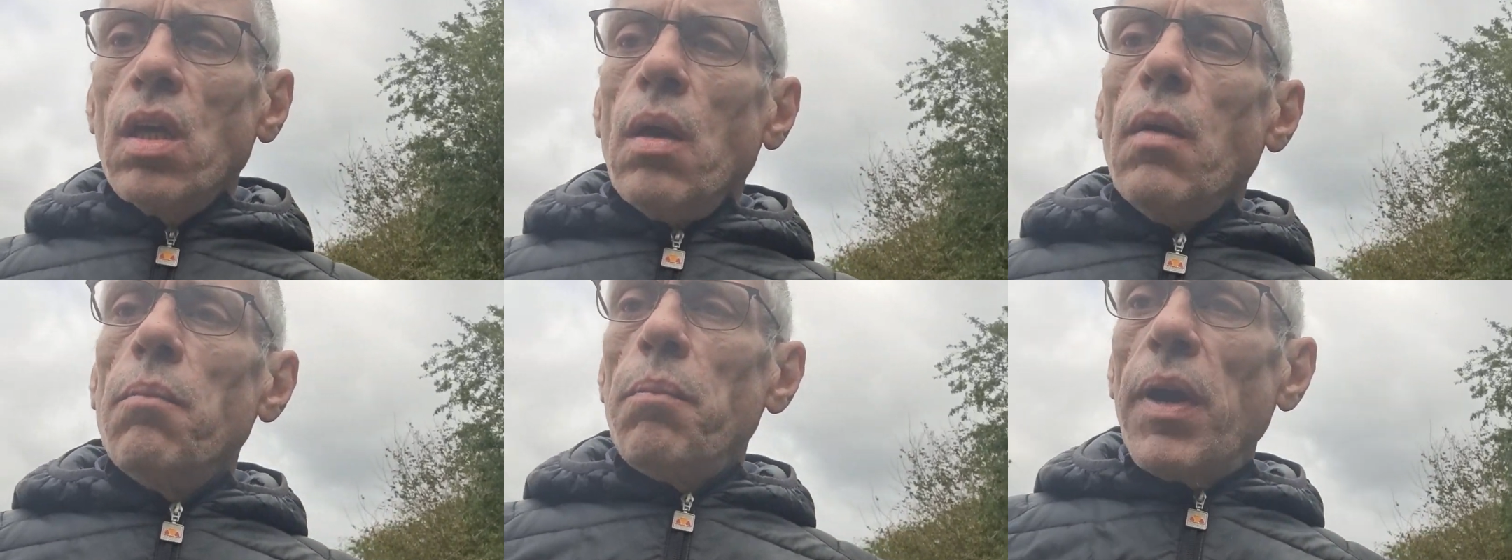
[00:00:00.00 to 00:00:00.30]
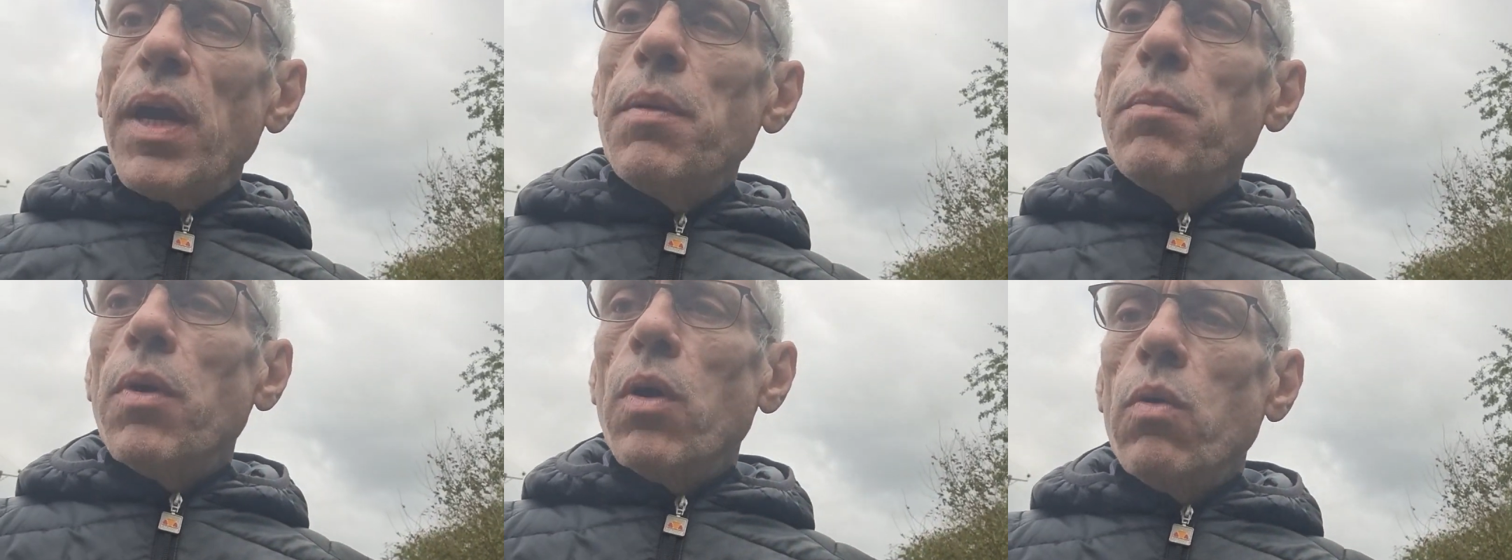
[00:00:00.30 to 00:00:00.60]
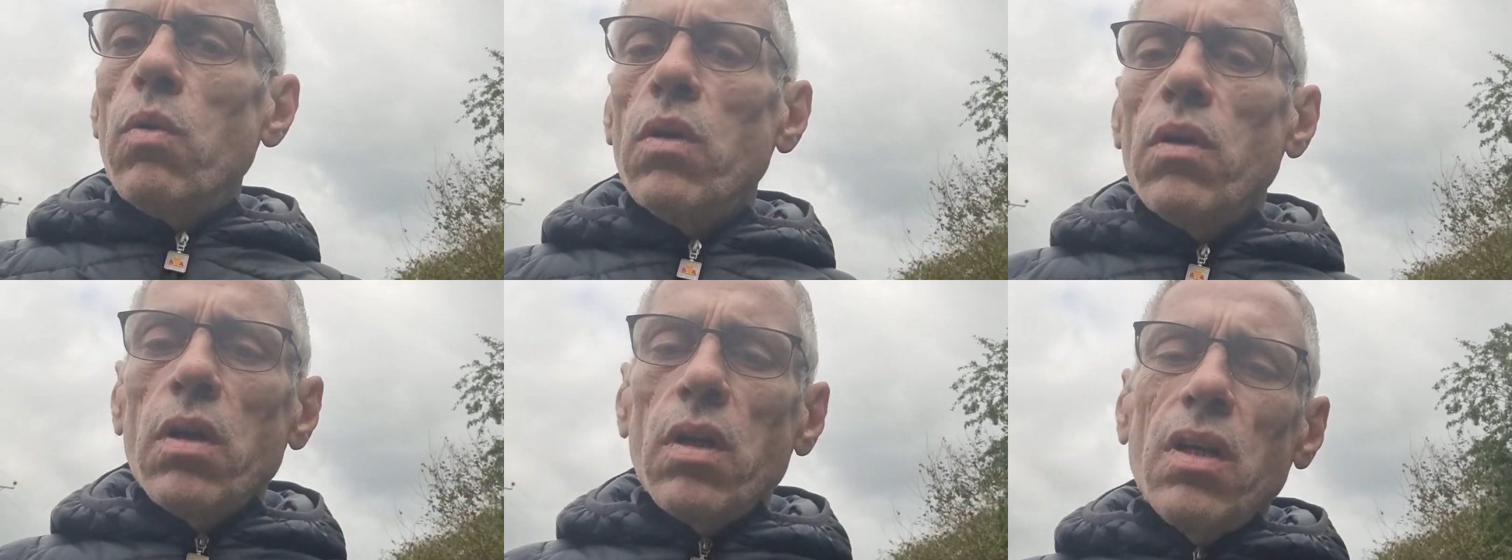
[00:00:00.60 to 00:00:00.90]

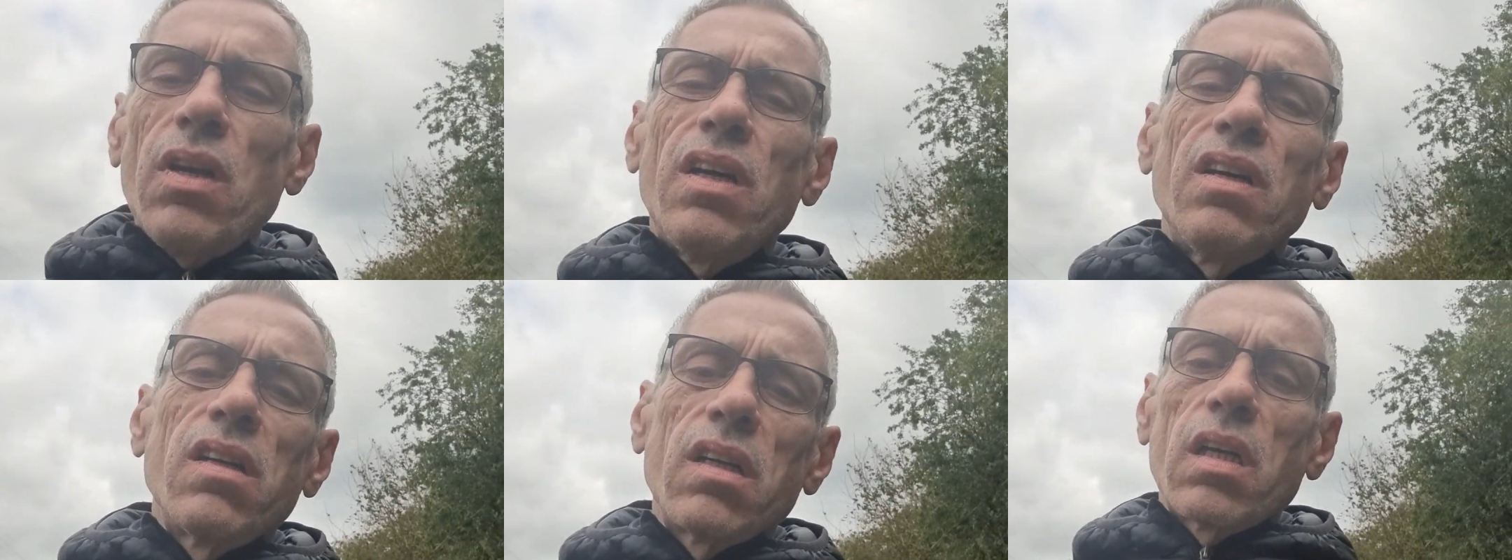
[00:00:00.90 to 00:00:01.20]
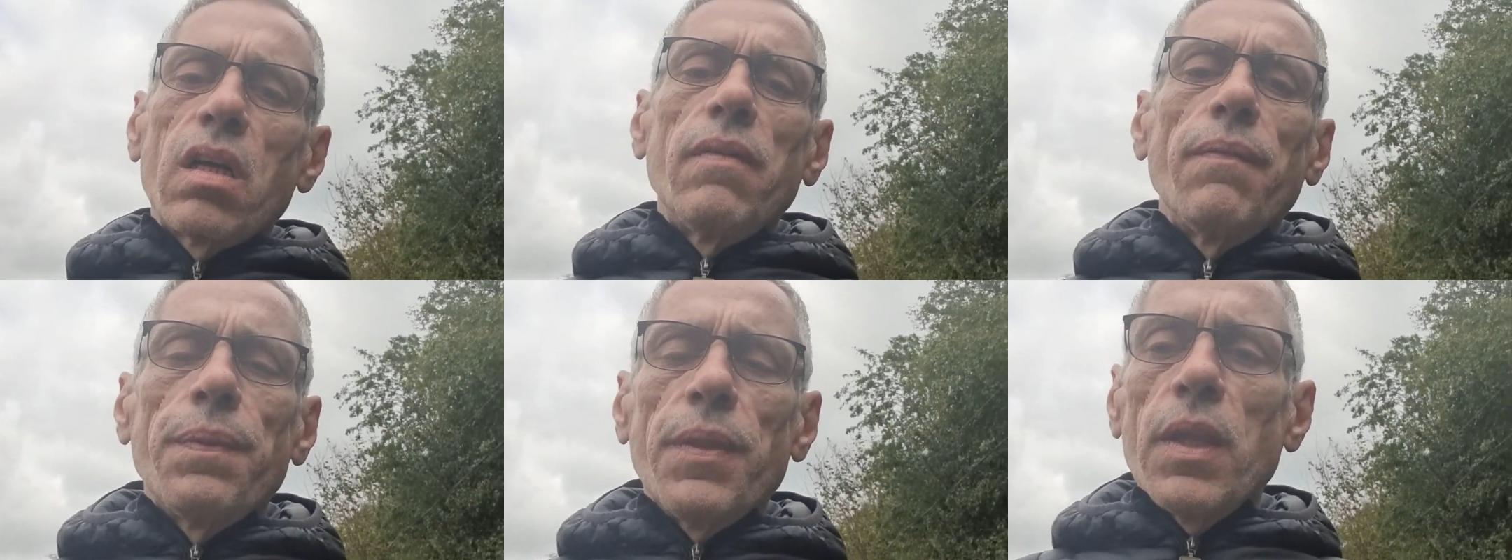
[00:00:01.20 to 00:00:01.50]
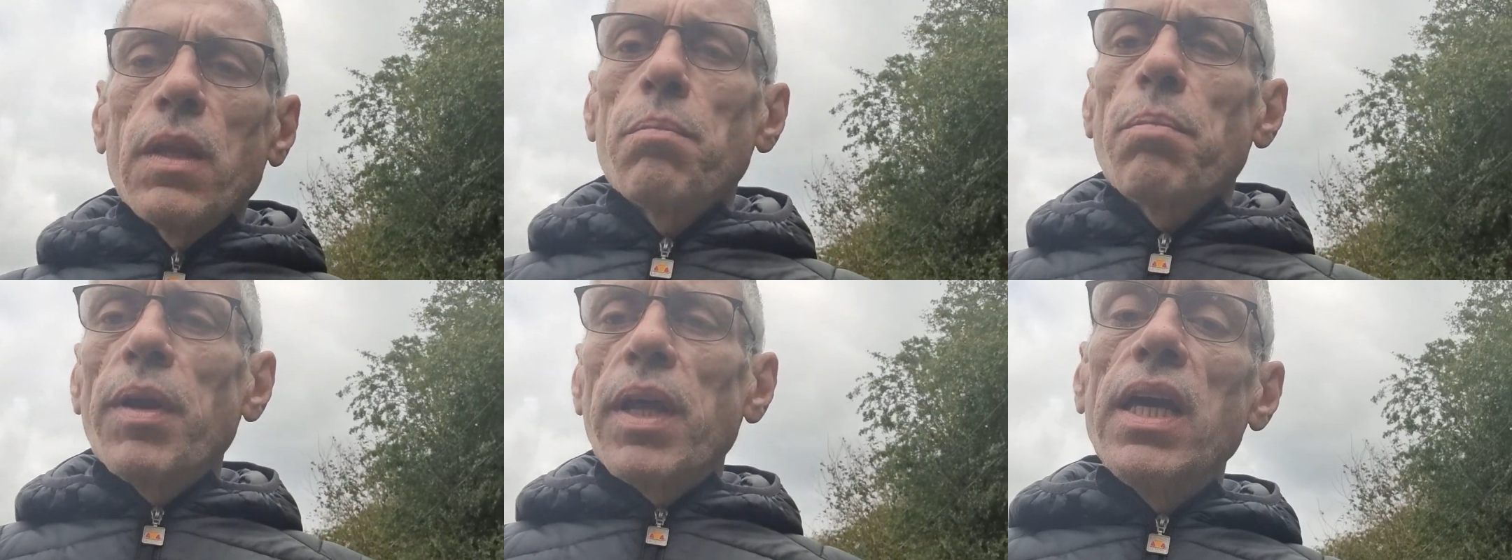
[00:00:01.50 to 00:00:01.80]
people, look,
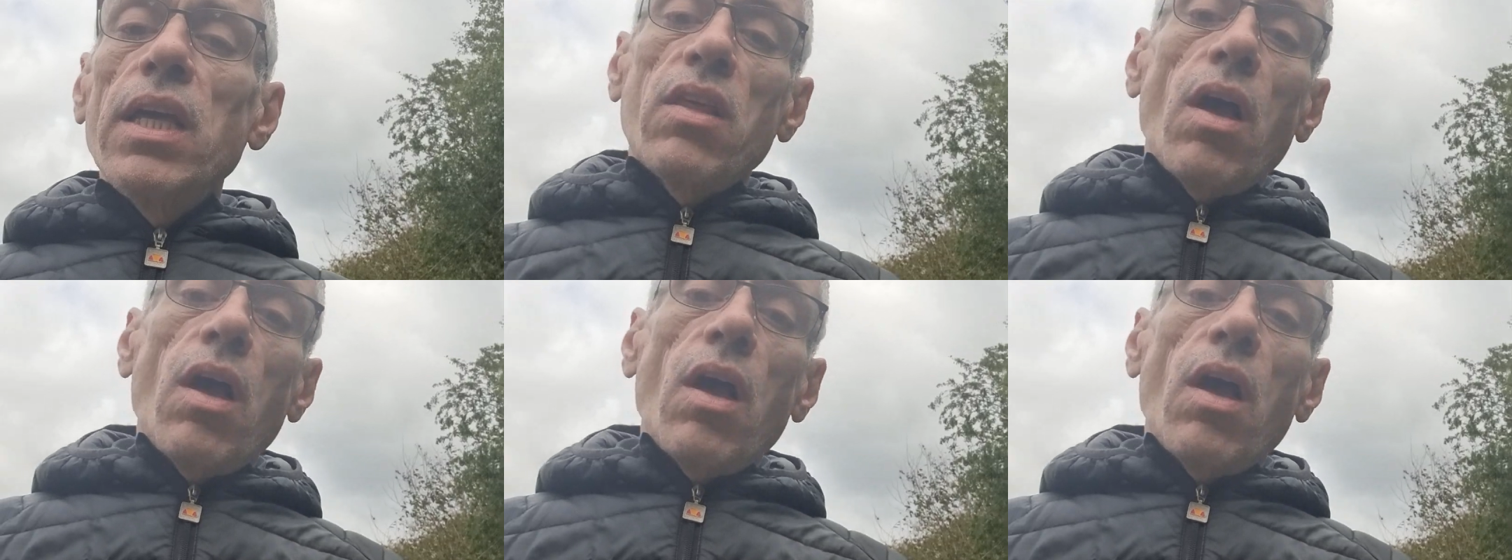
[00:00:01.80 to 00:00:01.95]
please,